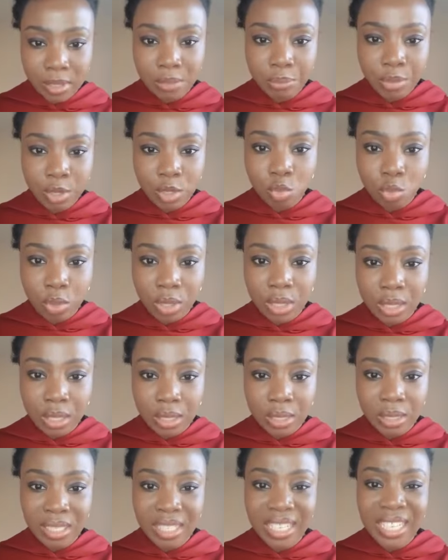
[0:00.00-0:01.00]
between
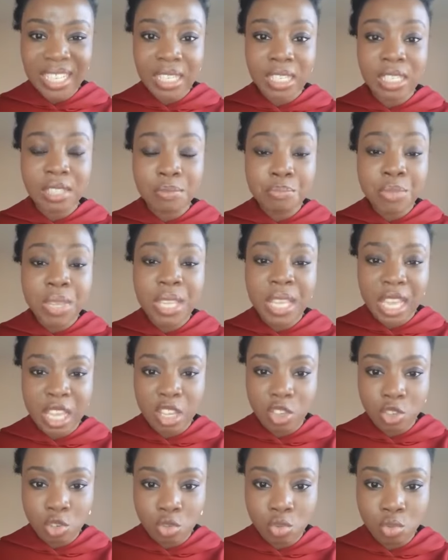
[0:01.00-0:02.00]
us, it is me
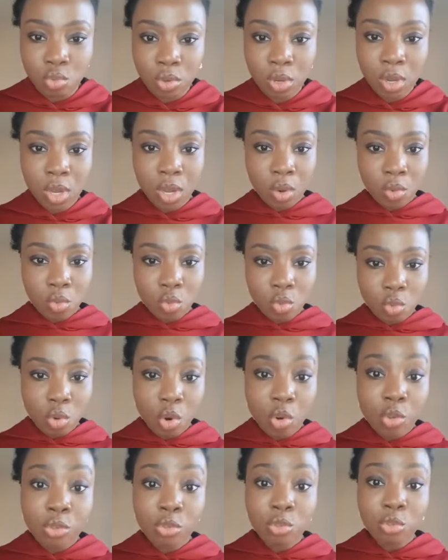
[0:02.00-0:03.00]
and you. We'll
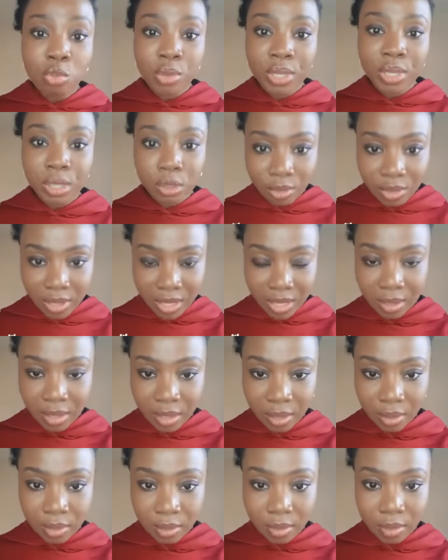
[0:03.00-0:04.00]
go through it
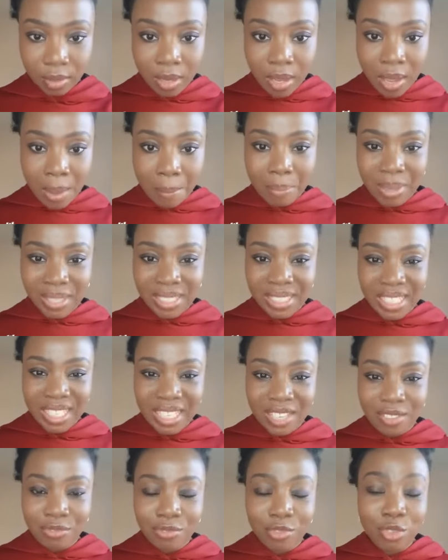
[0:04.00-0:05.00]
together. But
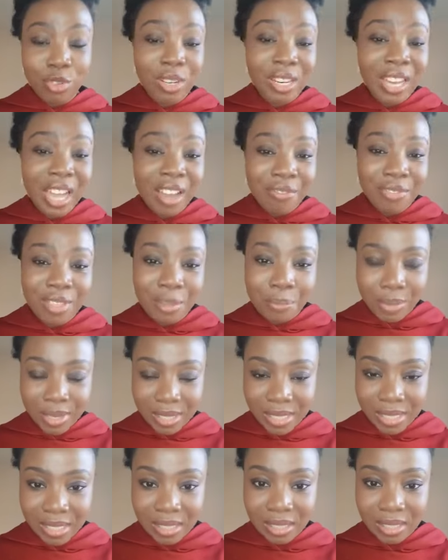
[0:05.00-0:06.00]
if you love the
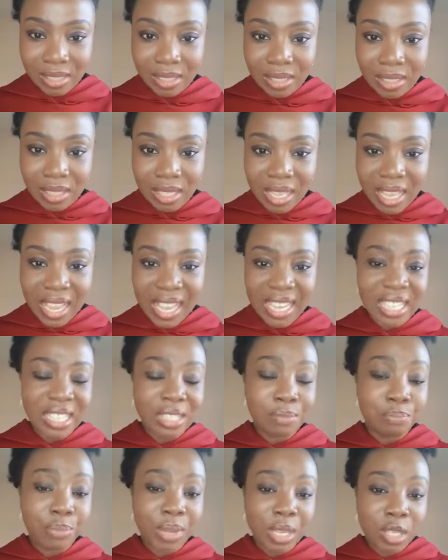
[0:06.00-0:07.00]
person and
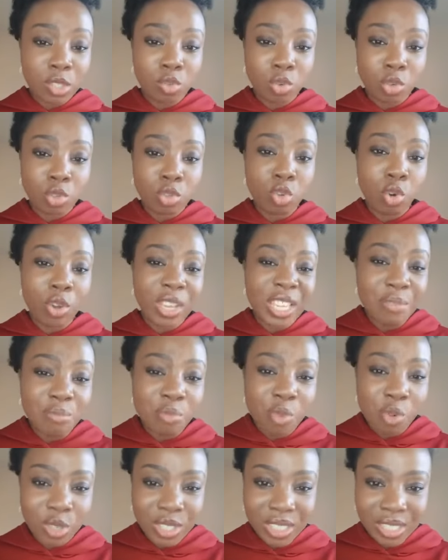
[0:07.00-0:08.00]
it's based on your
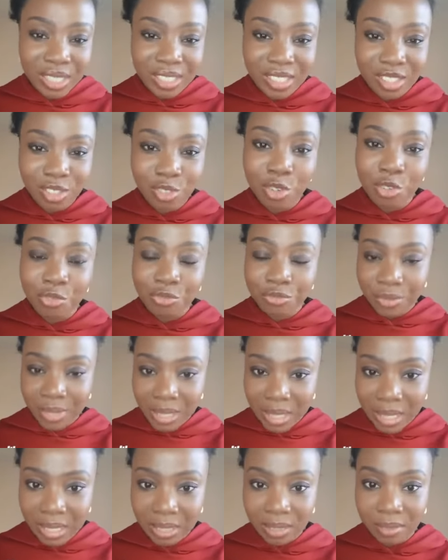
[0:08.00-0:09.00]
emotions, your
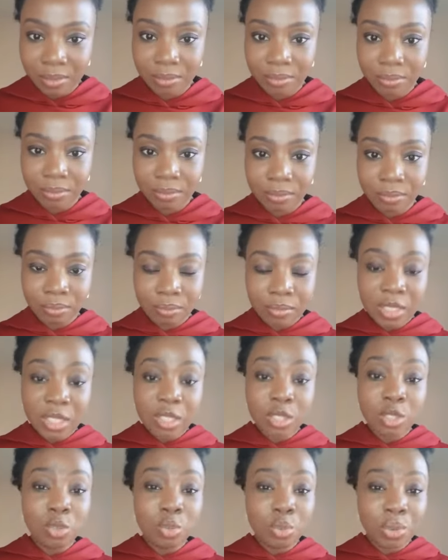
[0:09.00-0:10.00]
feeling,
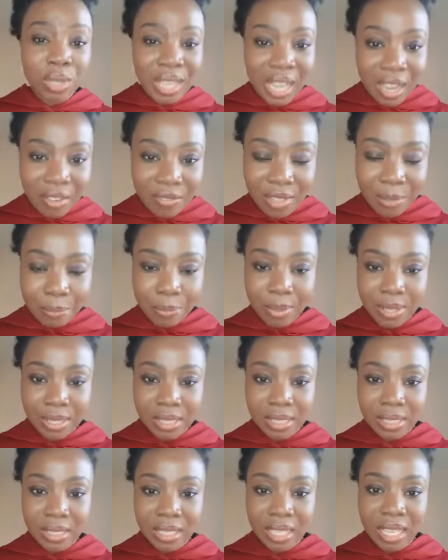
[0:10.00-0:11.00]
you will love the
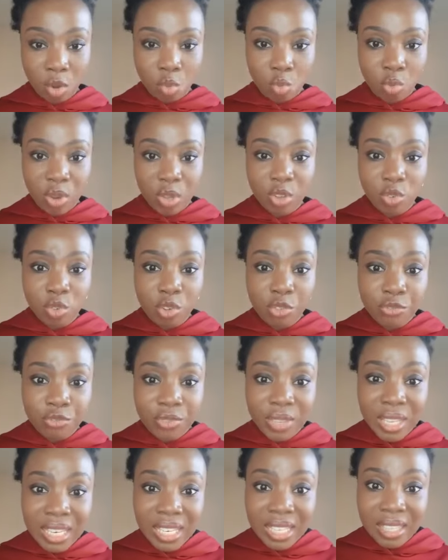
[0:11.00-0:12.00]
person. When you're not
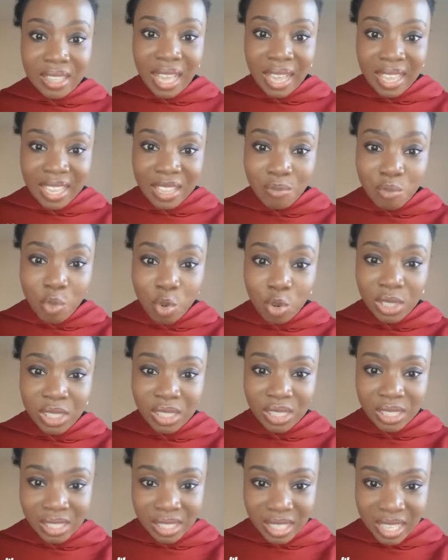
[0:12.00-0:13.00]
feeling that
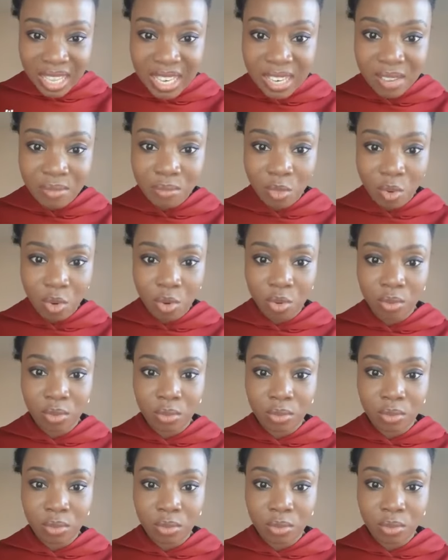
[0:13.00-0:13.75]
emotions anymore,